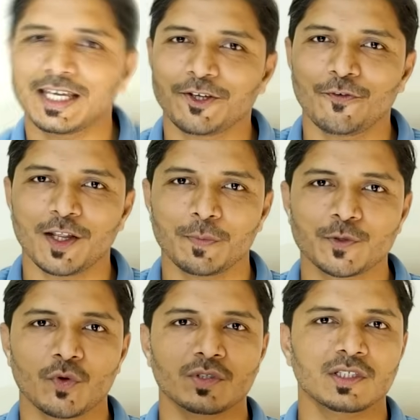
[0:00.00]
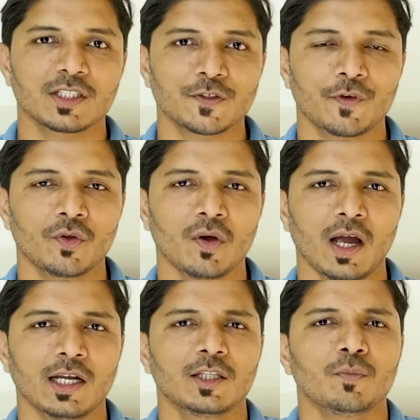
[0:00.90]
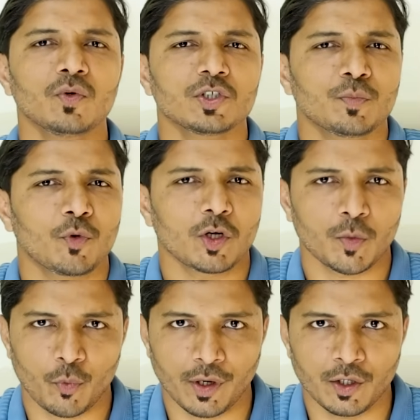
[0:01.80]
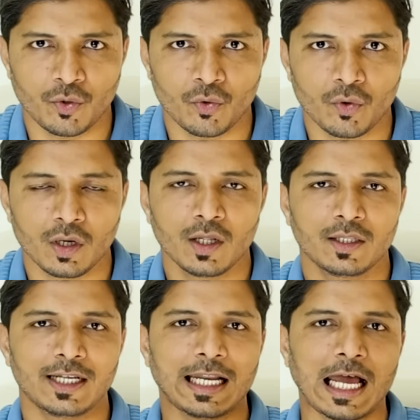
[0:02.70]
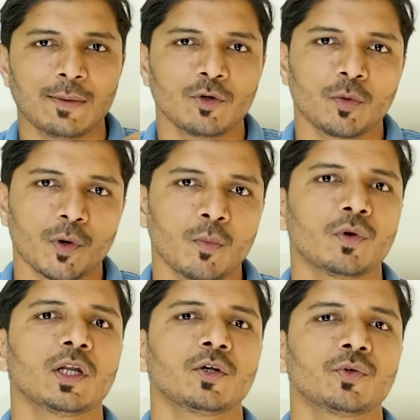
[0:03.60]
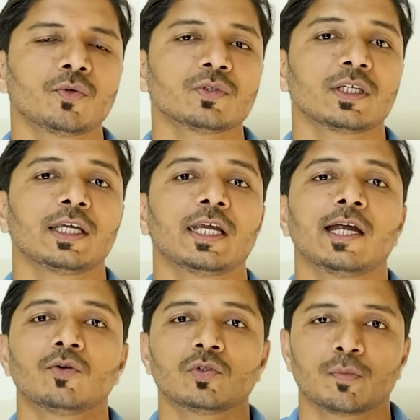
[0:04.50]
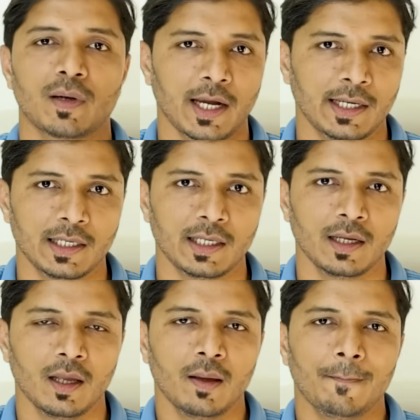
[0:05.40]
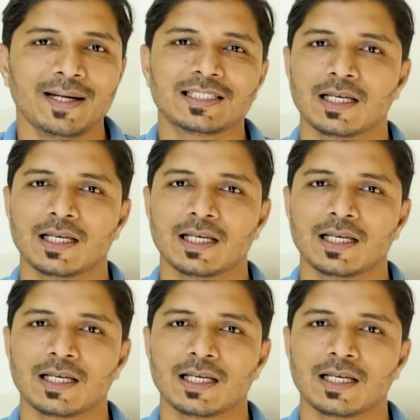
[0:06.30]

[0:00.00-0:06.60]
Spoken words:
thank you very much for watching this video. And the most important point to note that I am not promoting to use AI tools blindly, but